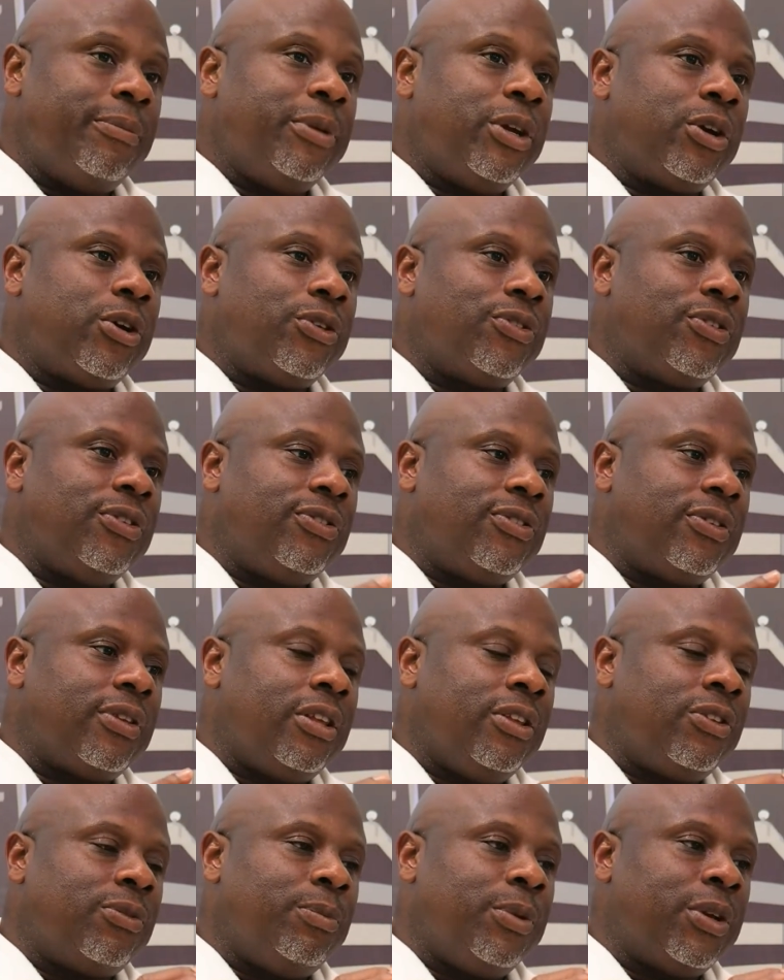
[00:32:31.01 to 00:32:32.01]
because
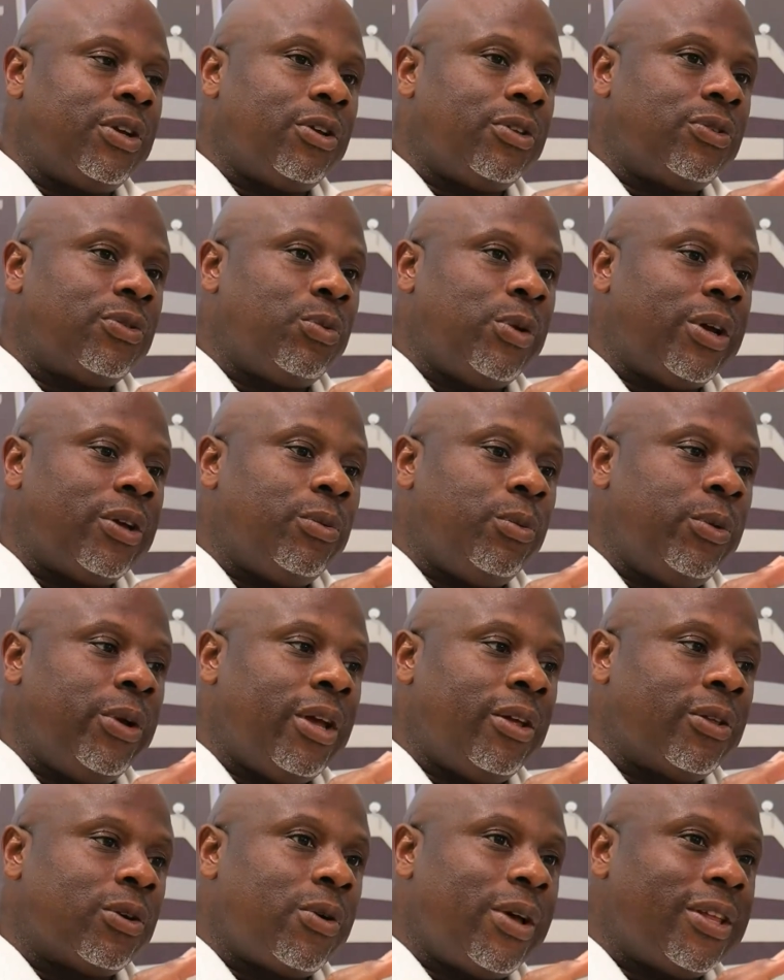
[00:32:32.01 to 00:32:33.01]
it's because
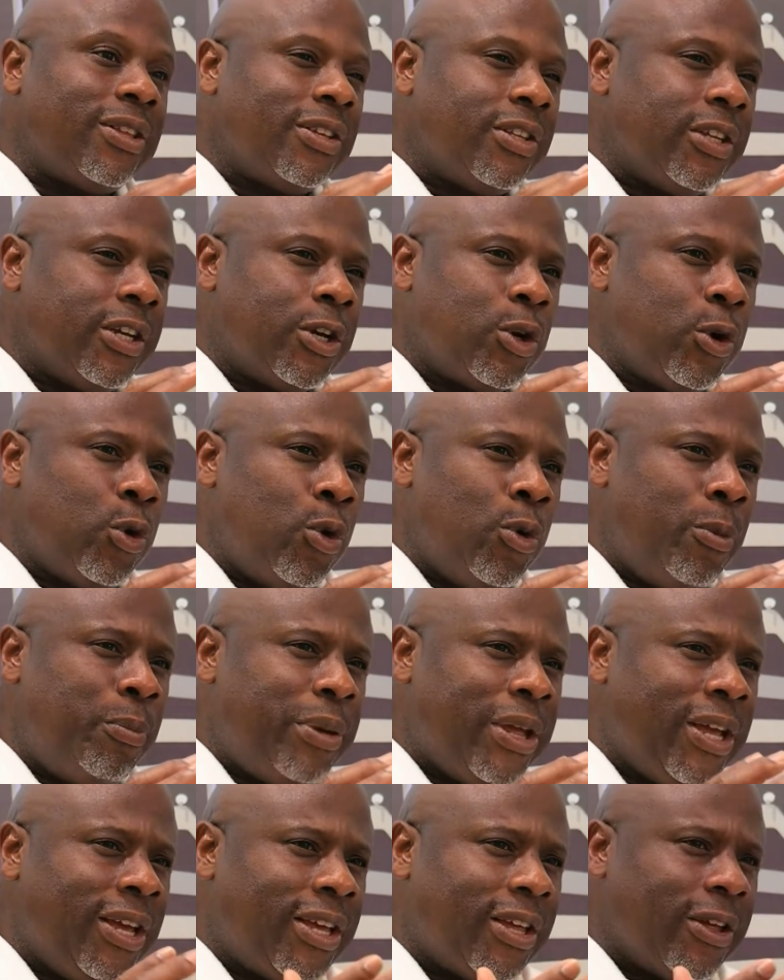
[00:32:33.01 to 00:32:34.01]
we are quite an
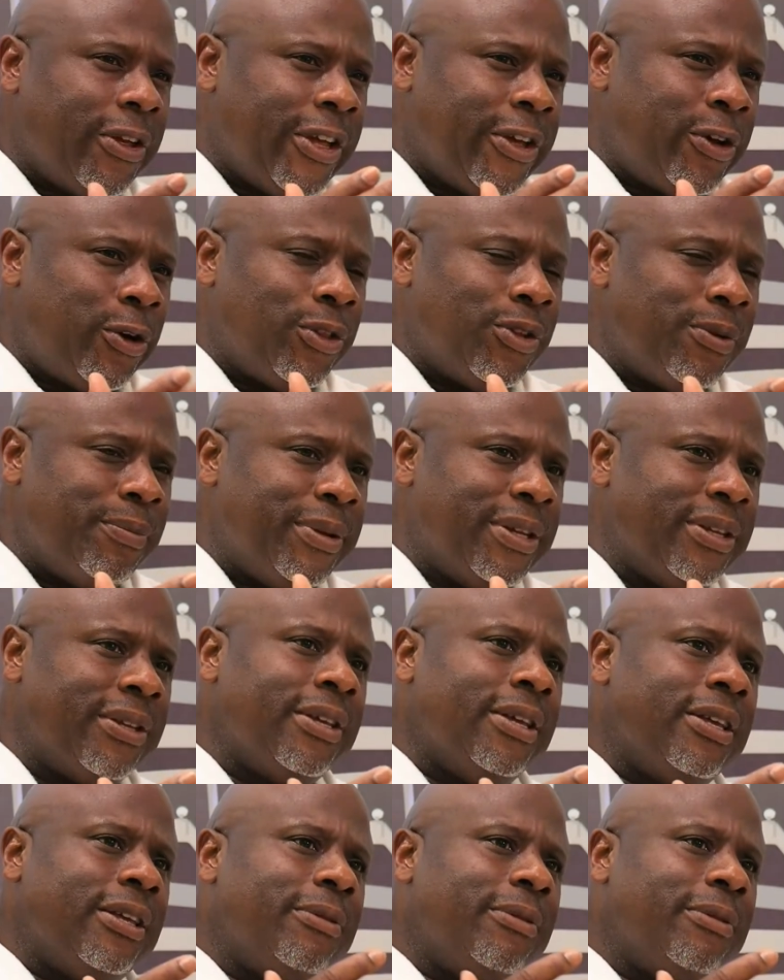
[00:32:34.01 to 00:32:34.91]
opaque economy,